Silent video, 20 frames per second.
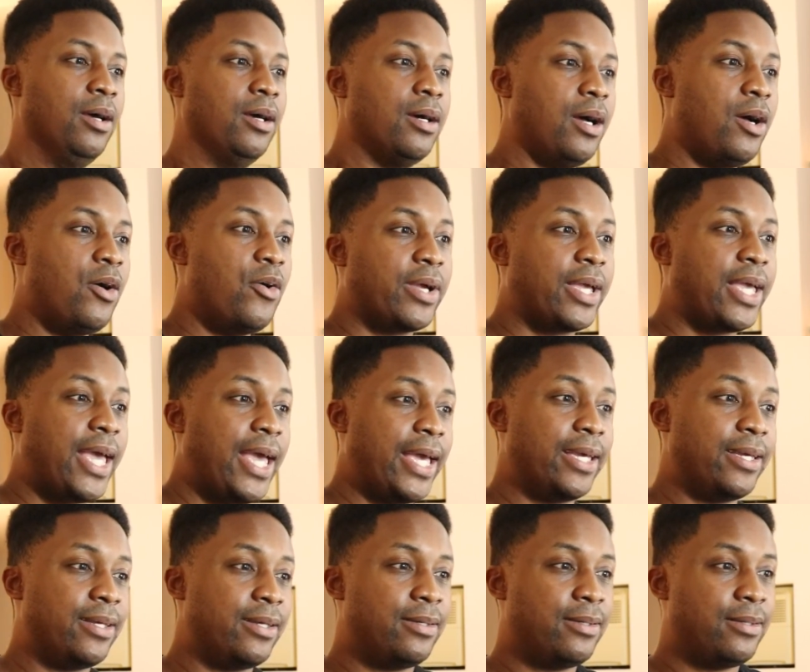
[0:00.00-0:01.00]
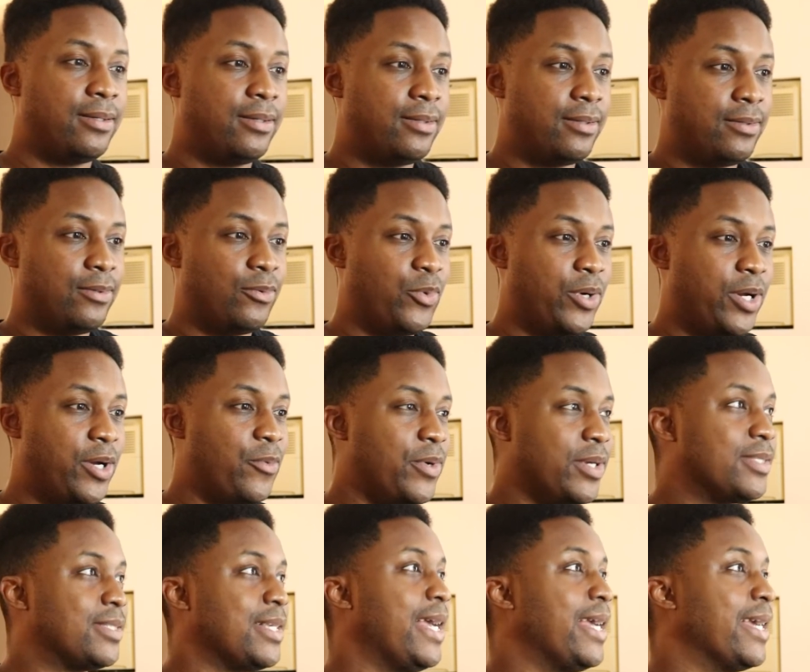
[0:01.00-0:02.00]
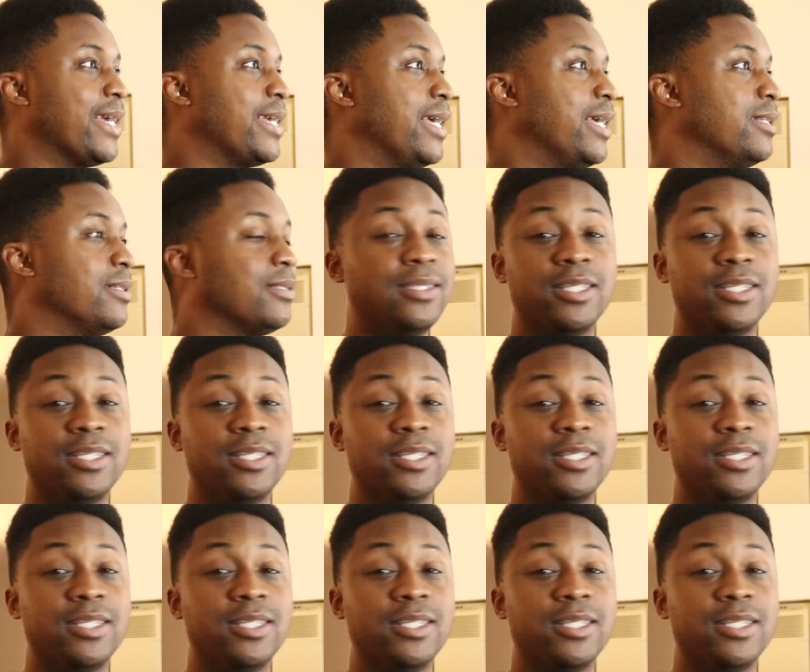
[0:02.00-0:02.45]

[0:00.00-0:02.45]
Okay. Where was I again?